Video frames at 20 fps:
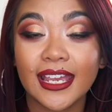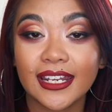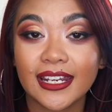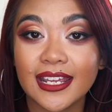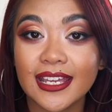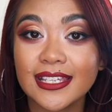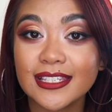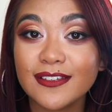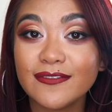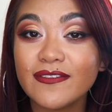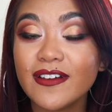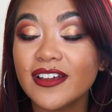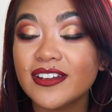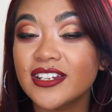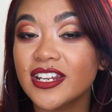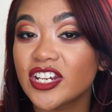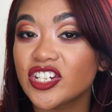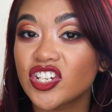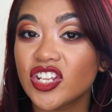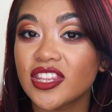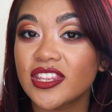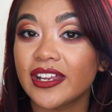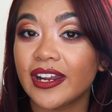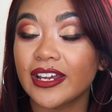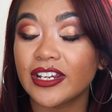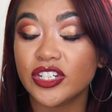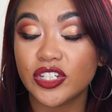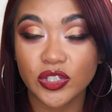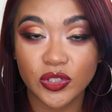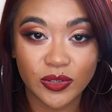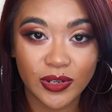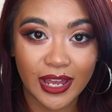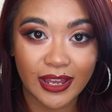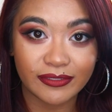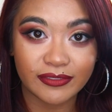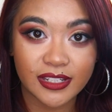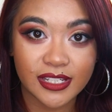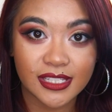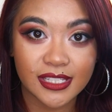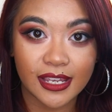It is a foundation that I do
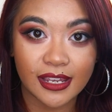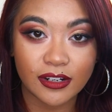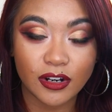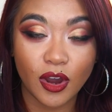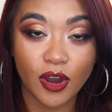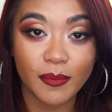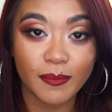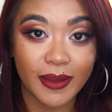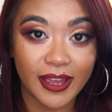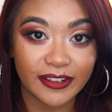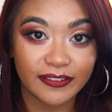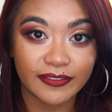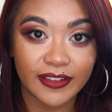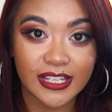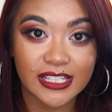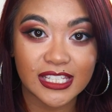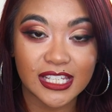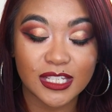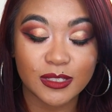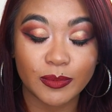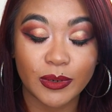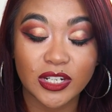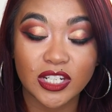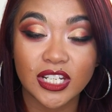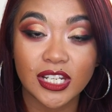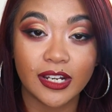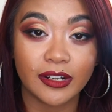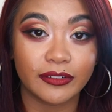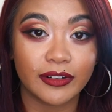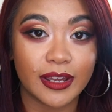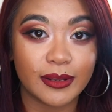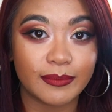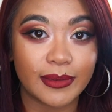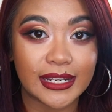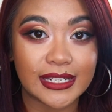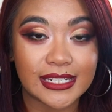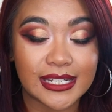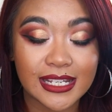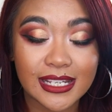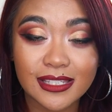have to set on my face, especially around
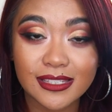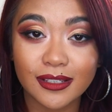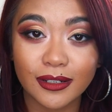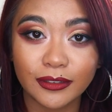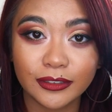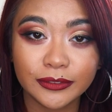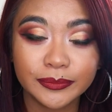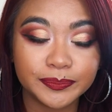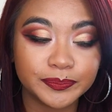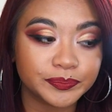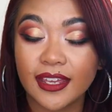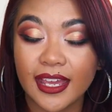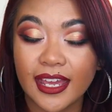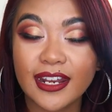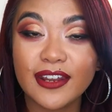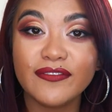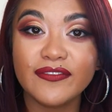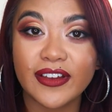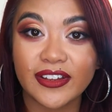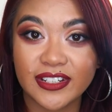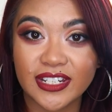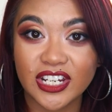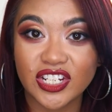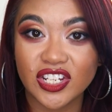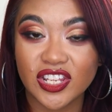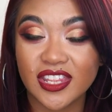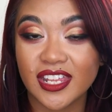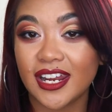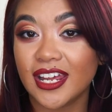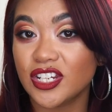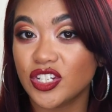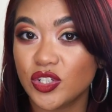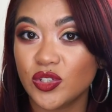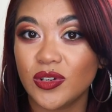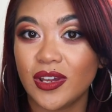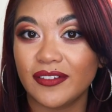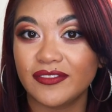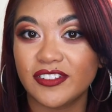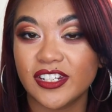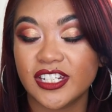my T-zone, and a foundation that I
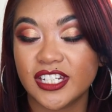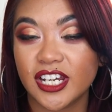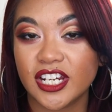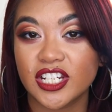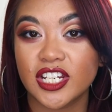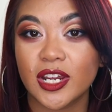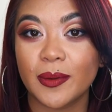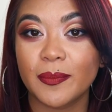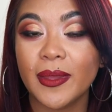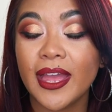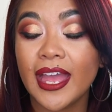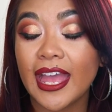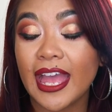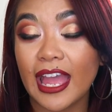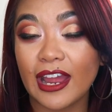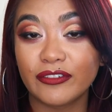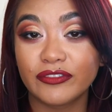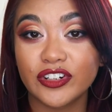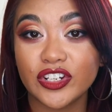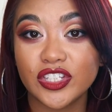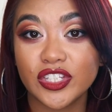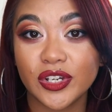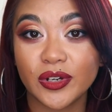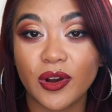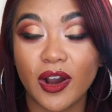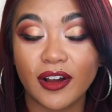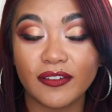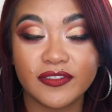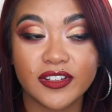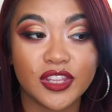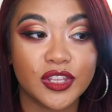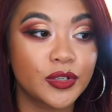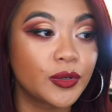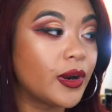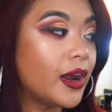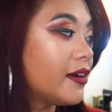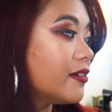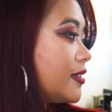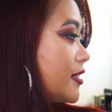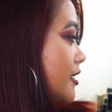do have to touch up every so often
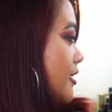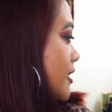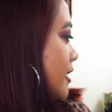throughout the